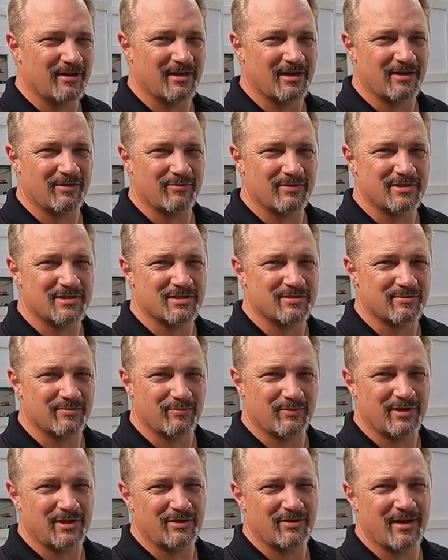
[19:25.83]
uh, which
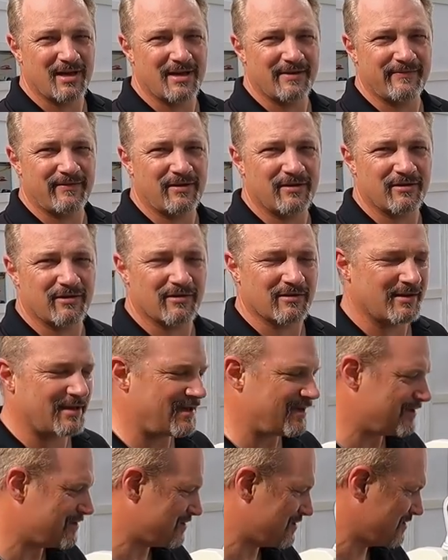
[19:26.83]
we do have on our
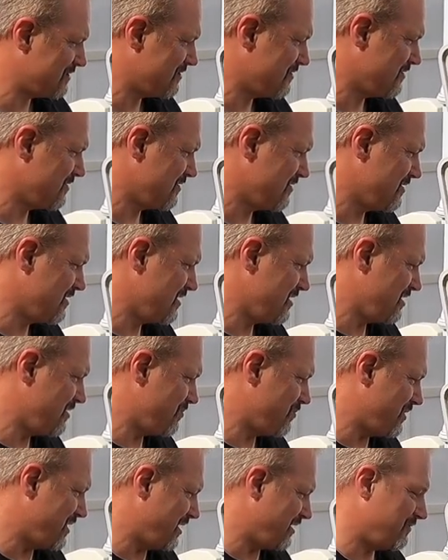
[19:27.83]

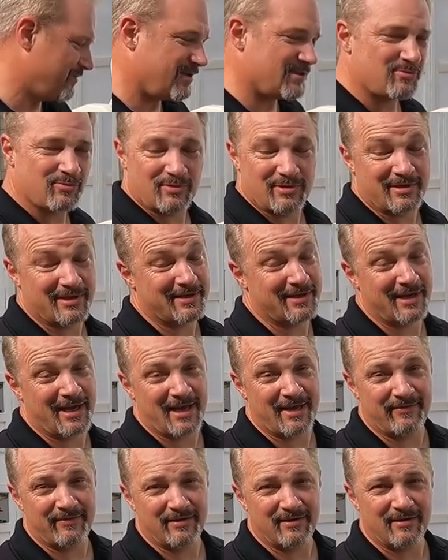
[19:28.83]
Lance, but this one didn't
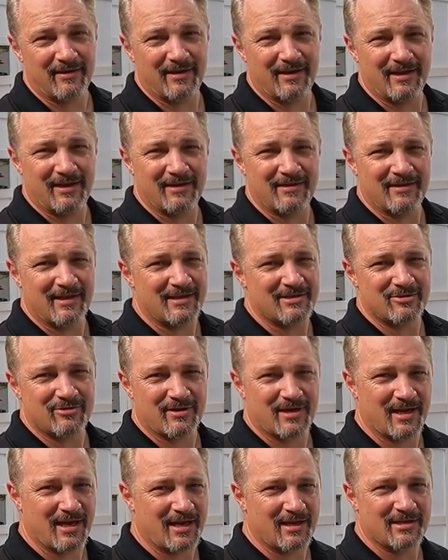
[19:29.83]
have it. And that's
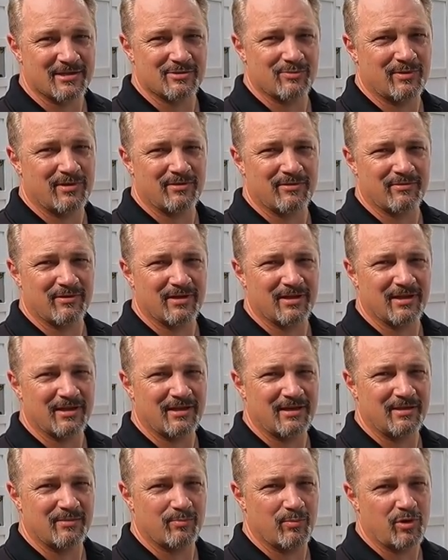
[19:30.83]
okay, because we don't
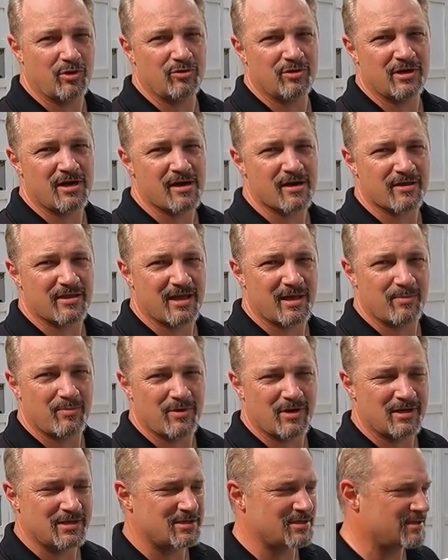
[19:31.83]
really boondock that
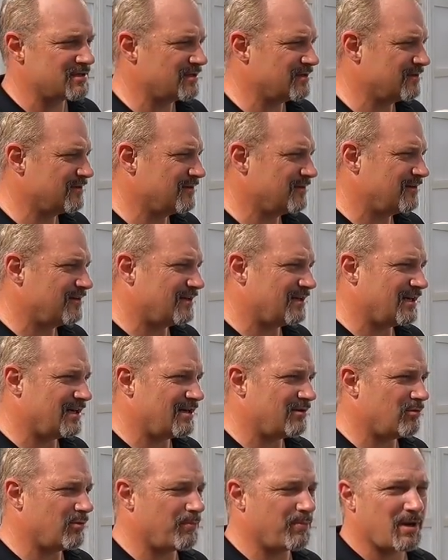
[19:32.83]
much.
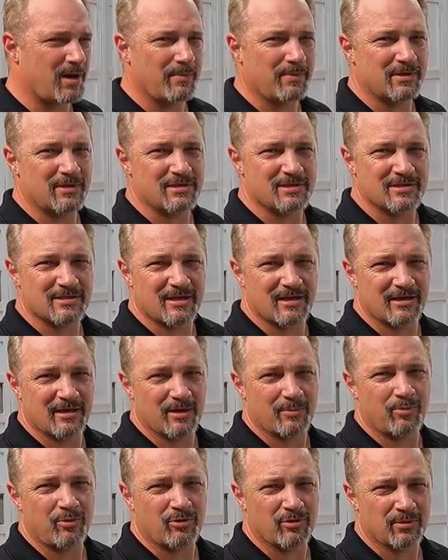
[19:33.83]
Uh, we'll probably just get
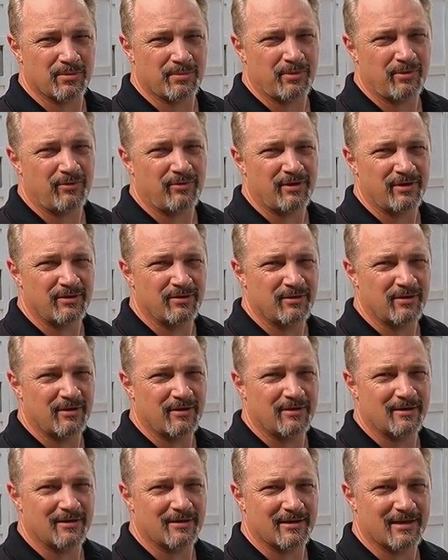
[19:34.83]
a portable one
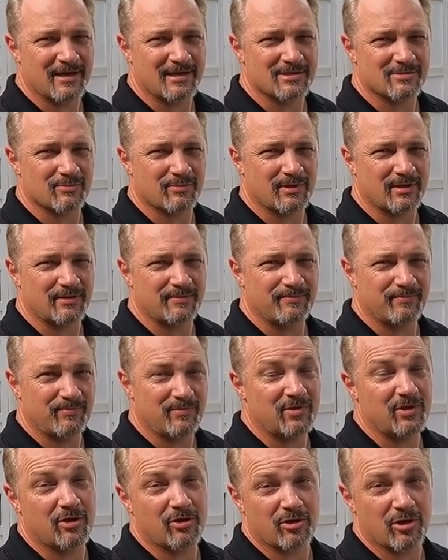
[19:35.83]
uh, in case we
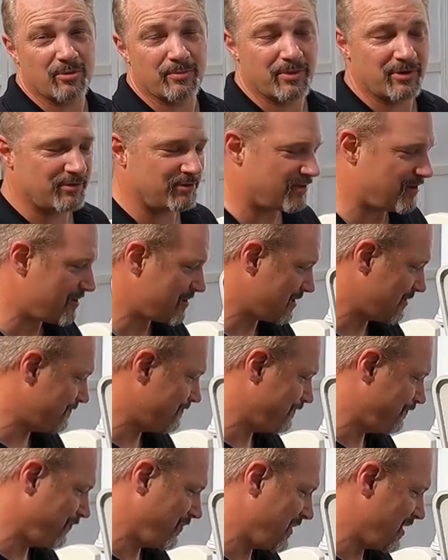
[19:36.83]
do go boondocking,
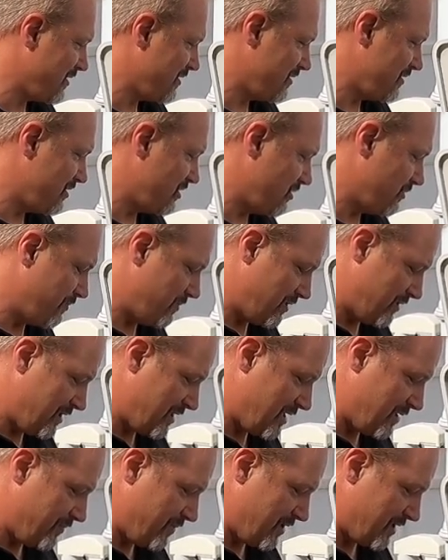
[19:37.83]
but
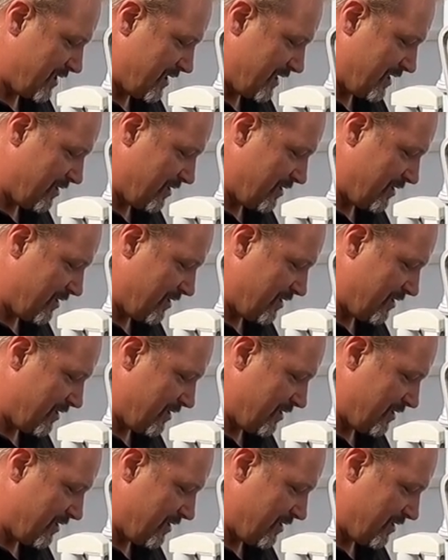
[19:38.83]
not a big